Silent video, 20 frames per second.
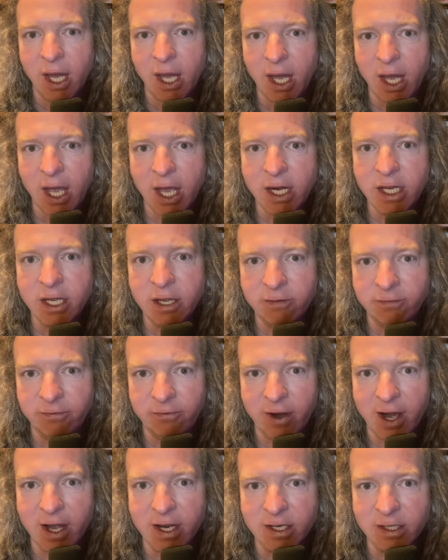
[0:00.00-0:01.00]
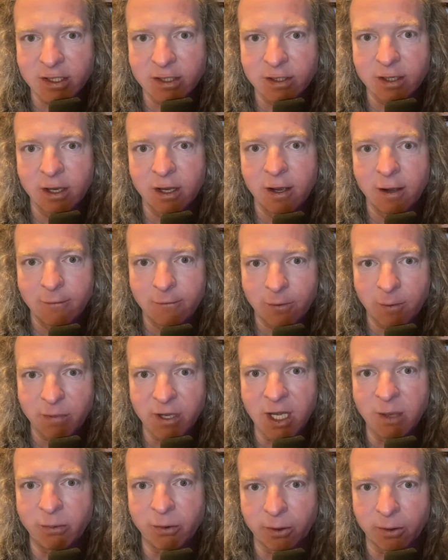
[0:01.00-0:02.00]
any advice for
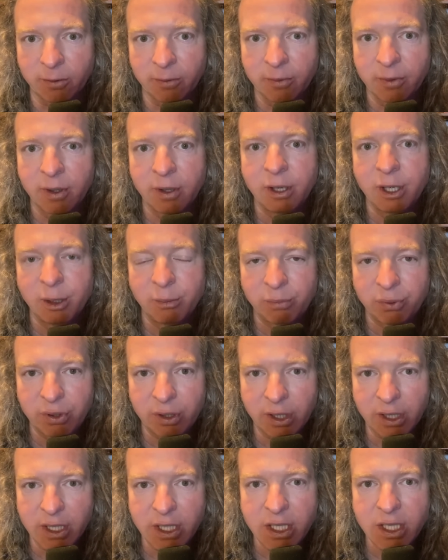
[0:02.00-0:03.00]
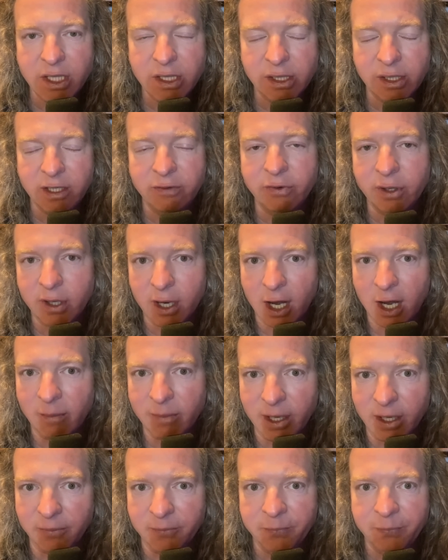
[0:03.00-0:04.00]
people, please leave a
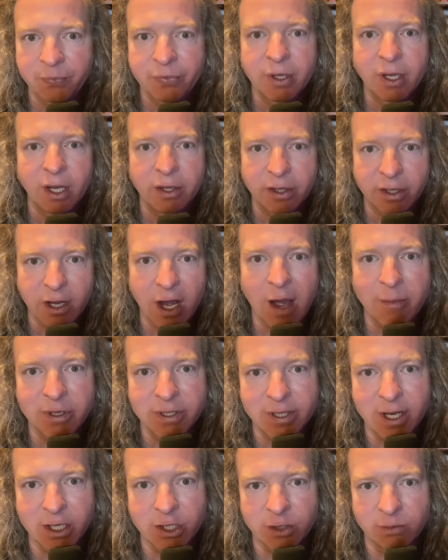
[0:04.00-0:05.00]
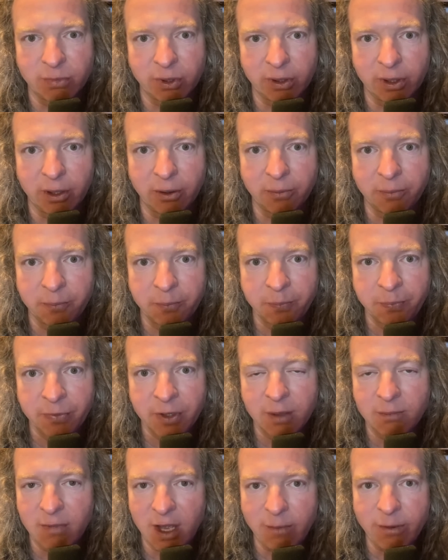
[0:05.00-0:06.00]
comment in the comment section below.
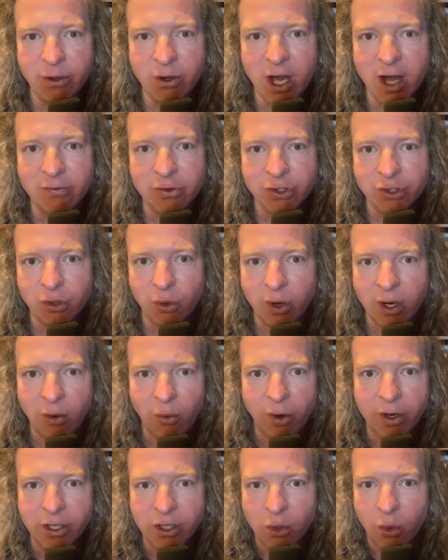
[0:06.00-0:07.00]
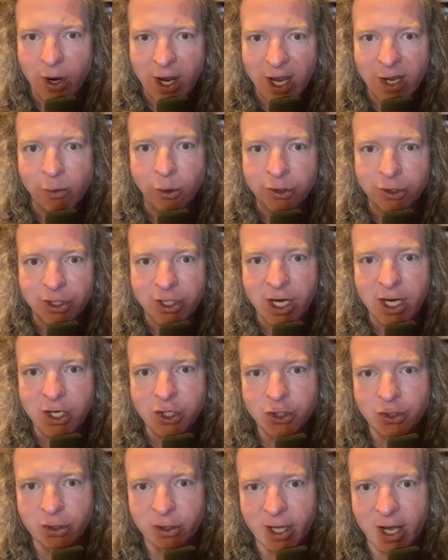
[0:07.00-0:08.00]
Maybe you have a story where you were able to
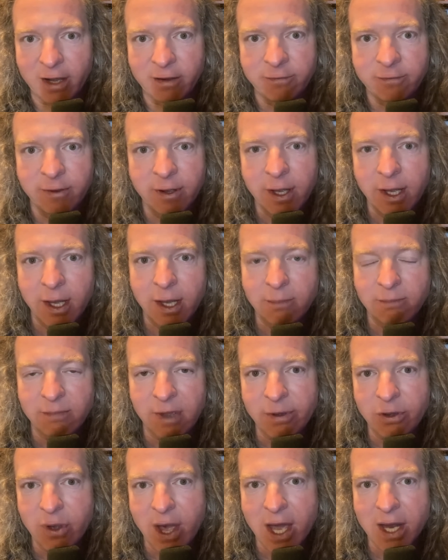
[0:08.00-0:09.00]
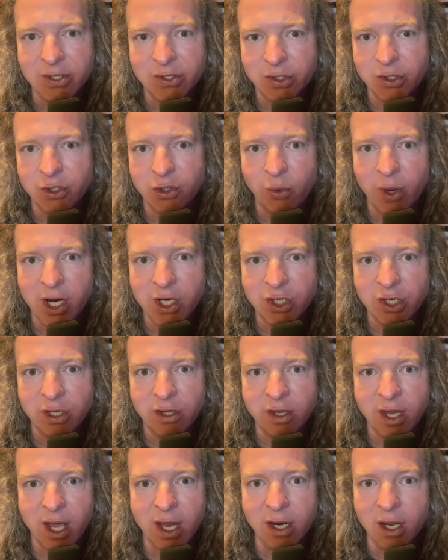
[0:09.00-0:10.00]
change your life. Maybe you had a
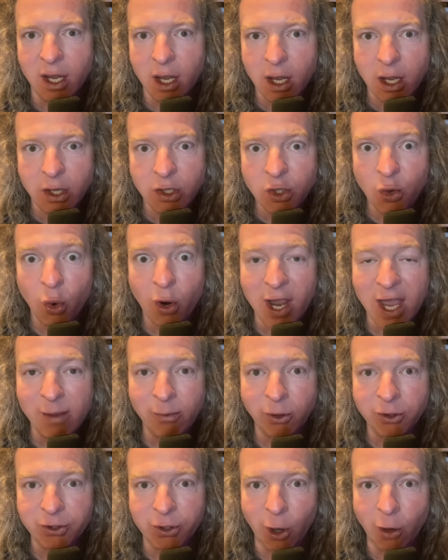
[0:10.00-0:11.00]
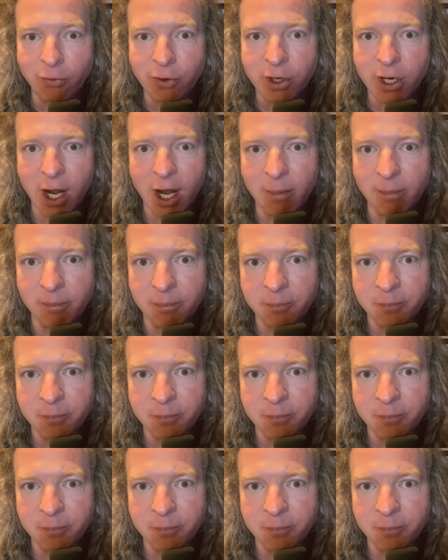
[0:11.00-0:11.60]
situation that you were able to overcome.